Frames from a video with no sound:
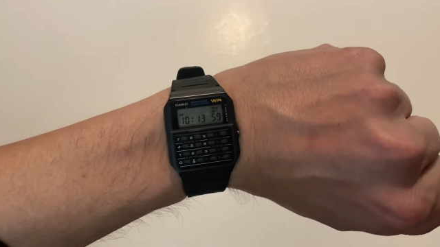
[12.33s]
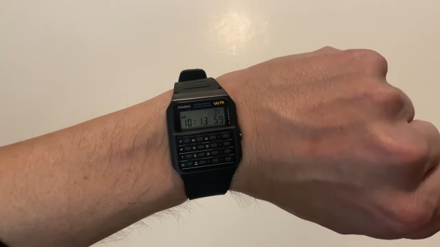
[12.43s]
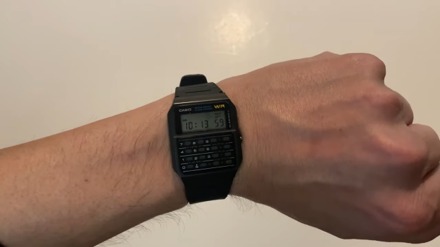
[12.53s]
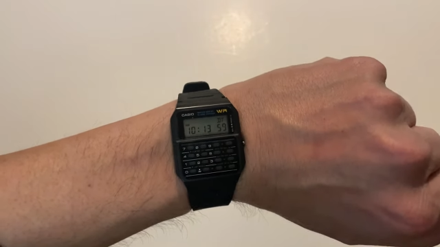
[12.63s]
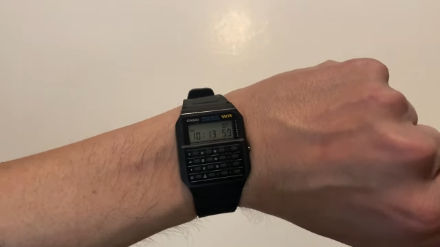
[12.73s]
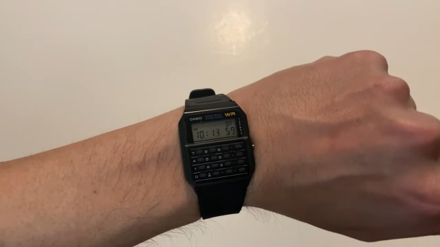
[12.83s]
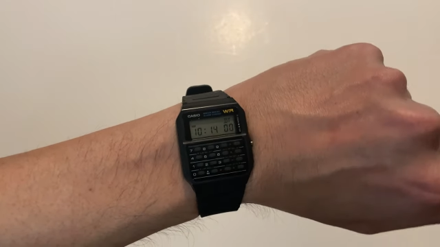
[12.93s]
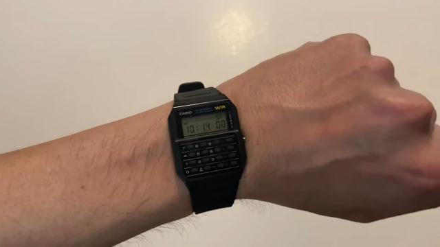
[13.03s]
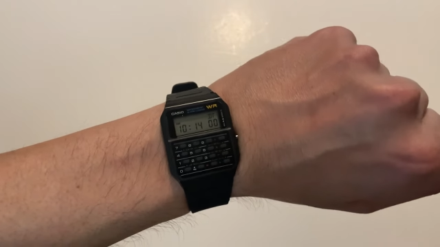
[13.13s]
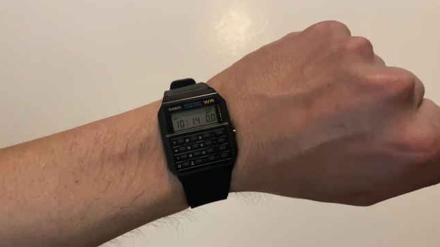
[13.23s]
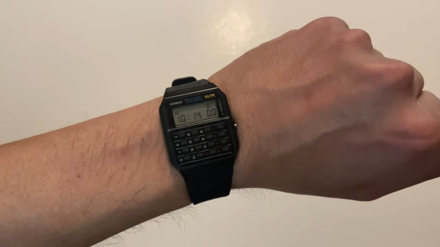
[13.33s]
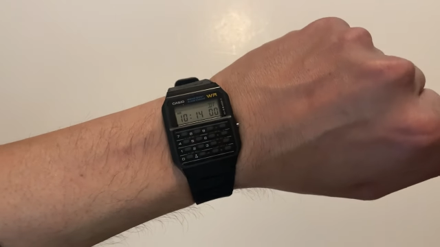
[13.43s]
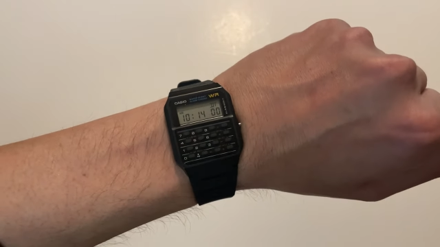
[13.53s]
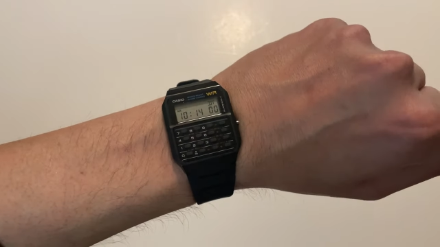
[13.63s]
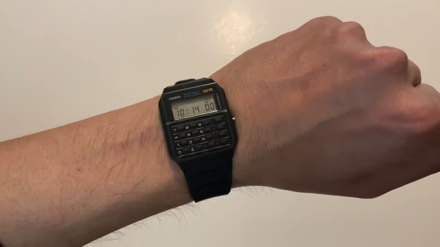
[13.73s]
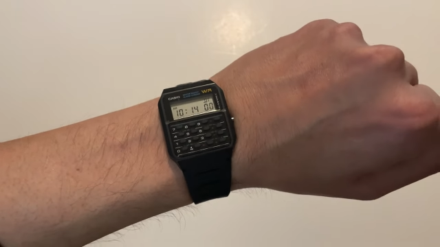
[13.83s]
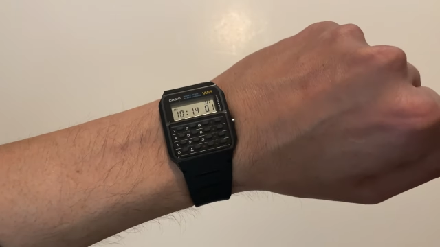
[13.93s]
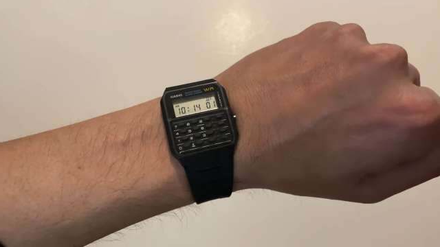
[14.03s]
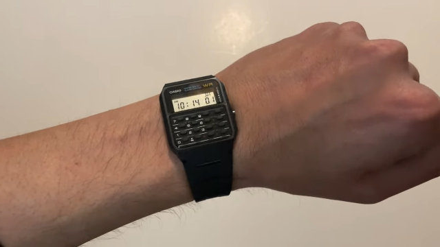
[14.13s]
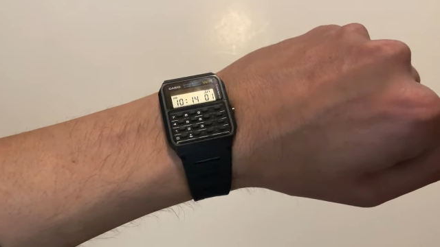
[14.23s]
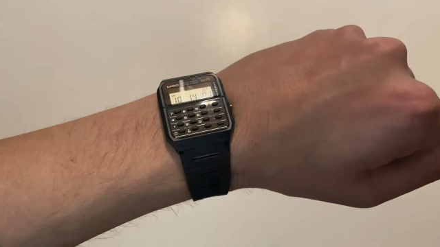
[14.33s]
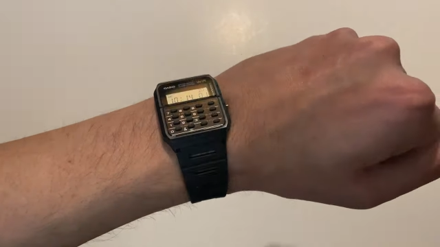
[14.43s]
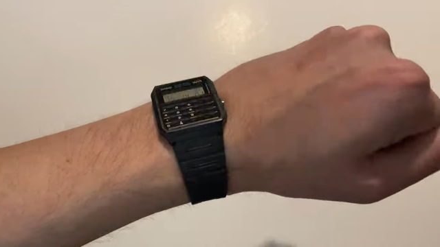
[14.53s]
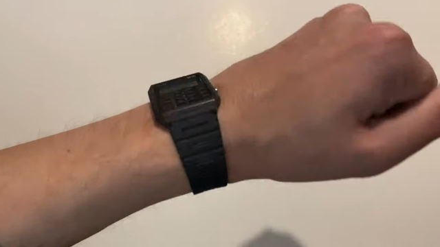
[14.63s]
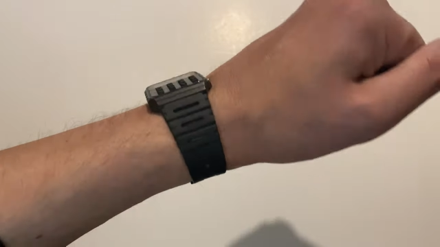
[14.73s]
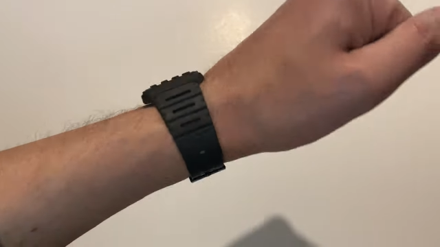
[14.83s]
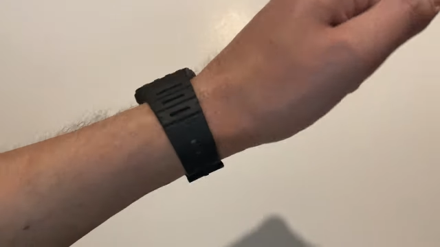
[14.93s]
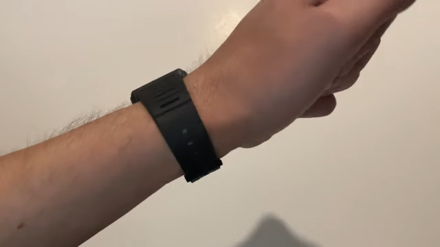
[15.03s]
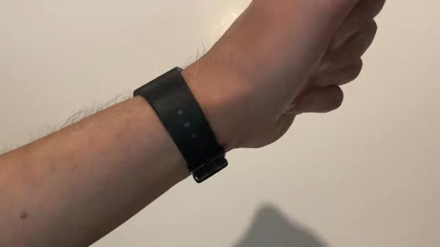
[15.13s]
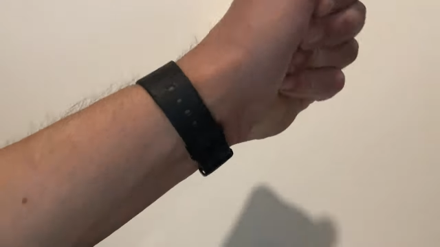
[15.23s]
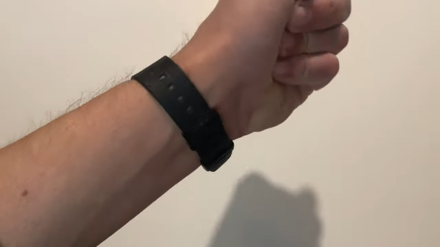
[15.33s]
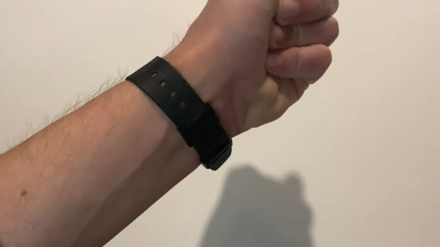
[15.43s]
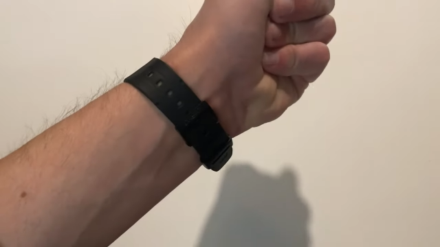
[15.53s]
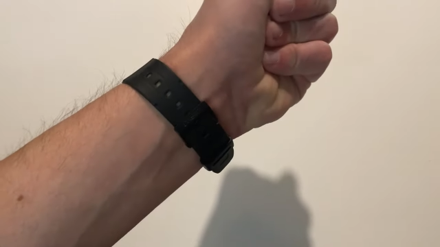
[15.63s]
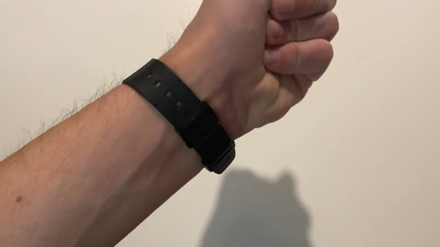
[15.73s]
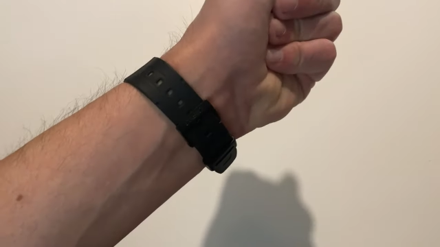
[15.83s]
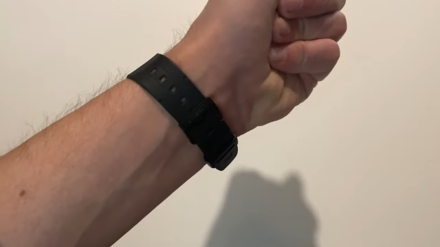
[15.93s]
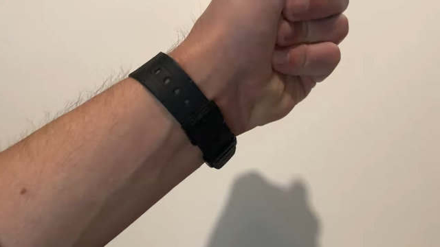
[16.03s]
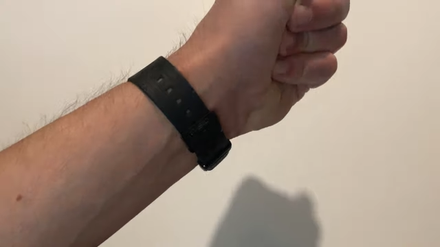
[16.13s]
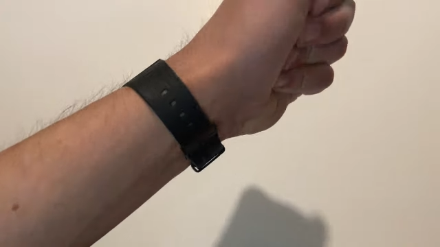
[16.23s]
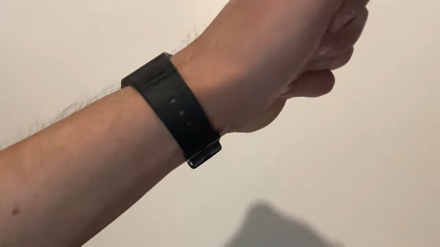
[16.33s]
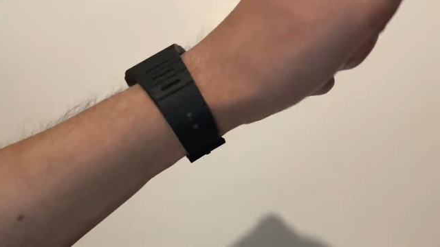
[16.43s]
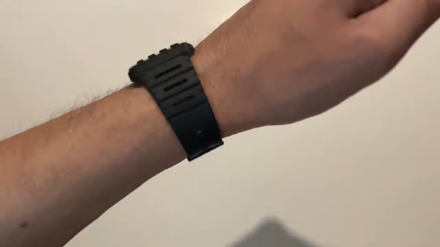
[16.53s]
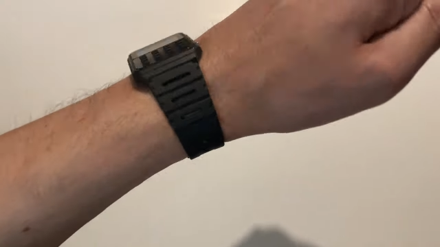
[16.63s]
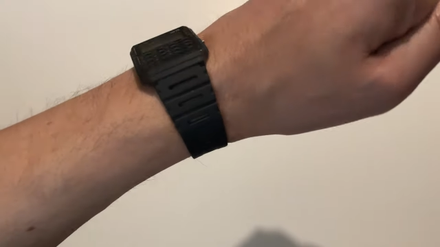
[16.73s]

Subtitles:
Nobody's mouth can be seen.